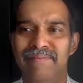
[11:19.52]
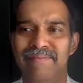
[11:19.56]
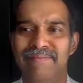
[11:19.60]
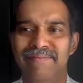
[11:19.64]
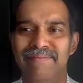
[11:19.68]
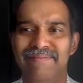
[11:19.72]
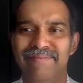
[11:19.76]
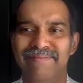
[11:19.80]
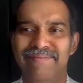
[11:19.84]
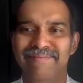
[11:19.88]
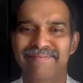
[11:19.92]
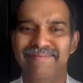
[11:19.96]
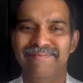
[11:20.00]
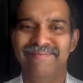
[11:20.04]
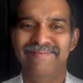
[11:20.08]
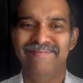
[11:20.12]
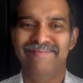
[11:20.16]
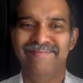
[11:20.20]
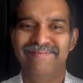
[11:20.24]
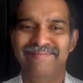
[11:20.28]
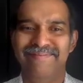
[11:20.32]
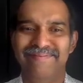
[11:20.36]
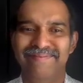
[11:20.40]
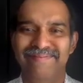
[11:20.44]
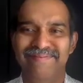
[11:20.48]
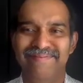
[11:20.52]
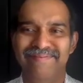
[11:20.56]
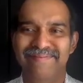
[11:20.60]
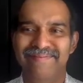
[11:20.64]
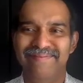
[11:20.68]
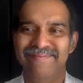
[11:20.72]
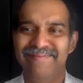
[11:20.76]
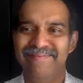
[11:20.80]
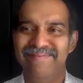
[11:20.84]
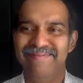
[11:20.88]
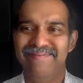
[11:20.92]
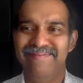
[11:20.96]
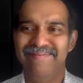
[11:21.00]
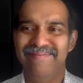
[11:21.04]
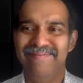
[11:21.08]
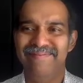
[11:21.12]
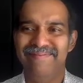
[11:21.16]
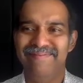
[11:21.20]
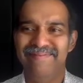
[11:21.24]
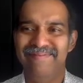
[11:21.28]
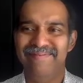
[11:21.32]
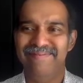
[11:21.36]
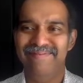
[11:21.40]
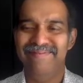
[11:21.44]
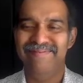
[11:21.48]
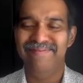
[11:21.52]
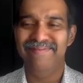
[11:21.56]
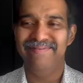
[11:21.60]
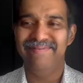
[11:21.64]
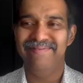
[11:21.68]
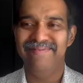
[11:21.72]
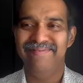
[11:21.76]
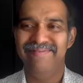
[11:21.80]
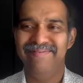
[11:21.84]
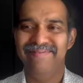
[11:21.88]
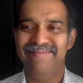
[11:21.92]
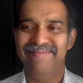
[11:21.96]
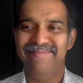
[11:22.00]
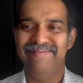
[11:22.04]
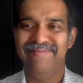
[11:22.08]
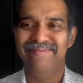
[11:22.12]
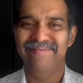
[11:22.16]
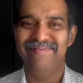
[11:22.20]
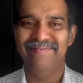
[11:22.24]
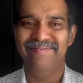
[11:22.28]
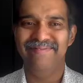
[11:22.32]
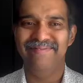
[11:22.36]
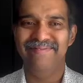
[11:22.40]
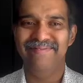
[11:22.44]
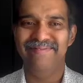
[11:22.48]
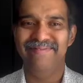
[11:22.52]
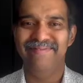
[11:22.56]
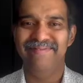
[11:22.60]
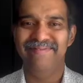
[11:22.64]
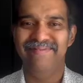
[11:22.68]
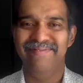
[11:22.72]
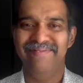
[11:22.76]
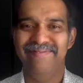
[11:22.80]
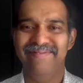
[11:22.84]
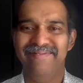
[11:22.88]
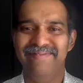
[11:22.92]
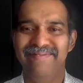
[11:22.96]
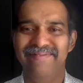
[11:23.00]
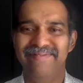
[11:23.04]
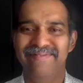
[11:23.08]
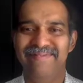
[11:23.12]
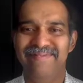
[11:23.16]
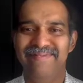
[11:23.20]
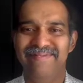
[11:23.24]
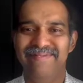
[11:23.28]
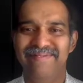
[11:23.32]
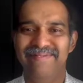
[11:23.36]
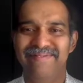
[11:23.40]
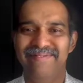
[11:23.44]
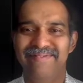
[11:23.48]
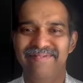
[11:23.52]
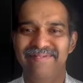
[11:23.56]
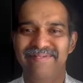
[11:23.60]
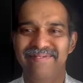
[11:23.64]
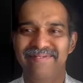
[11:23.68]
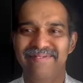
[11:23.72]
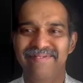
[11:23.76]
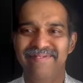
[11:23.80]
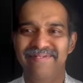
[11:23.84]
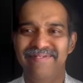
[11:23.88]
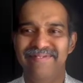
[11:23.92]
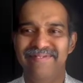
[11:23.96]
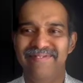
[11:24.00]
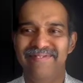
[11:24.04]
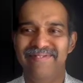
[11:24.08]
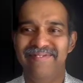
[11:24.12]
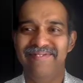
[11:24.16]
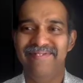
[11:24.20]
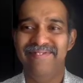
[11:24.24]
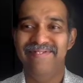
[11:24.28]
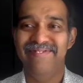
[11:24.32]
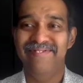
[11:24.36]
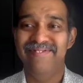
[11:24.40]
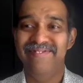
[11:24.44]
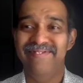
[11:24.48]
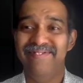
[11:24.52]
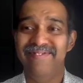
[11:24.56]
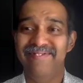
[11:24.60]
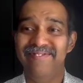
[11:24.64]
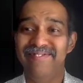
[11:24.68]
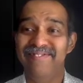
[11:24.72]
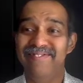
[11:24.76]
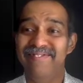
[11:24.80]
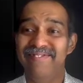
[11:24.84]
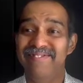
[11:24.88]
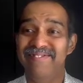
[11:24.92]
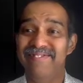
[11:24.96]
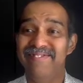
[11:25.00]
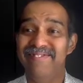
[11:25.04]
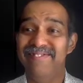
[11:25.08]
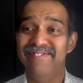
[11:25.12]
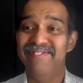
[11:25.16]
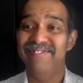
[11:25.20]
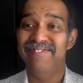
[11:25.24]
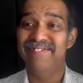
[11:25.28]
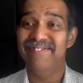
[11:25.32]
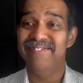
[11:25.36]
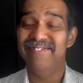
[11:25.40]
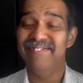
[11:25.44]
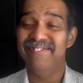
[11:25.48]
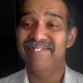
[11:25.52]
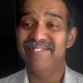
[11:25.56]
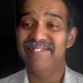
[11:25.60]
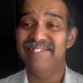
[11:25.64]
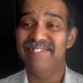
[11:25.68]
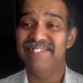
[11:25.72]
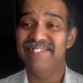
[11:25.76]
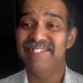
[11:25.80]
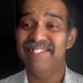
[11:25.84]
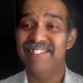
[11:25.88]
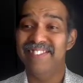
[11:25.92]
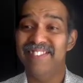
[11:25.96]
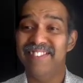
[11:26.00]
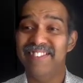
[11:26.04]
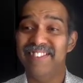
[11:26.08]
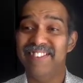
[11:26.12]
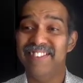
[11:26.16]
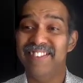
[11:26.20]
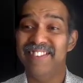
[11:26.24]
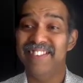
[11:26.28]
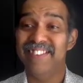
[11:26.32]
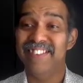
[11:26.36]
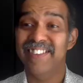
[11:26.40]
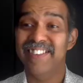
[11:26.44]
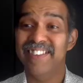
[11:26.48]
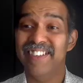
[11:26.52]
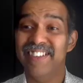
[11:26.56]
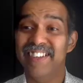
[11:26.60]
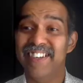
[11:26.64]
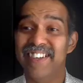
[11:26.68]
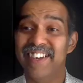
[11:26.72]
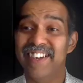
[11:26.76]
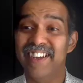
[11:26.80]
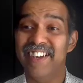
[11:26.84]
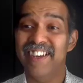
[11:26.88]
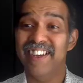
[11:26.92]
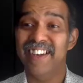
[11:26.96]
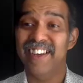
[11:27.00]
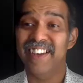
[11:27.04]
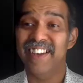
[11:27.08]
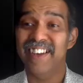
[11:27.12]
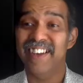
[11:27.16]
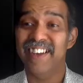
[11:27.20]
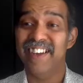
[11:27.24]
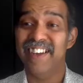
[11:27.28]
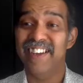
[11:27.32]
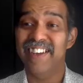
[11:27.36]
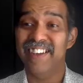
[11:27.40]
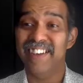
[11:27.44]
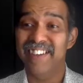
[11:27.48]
This person isn't speaking.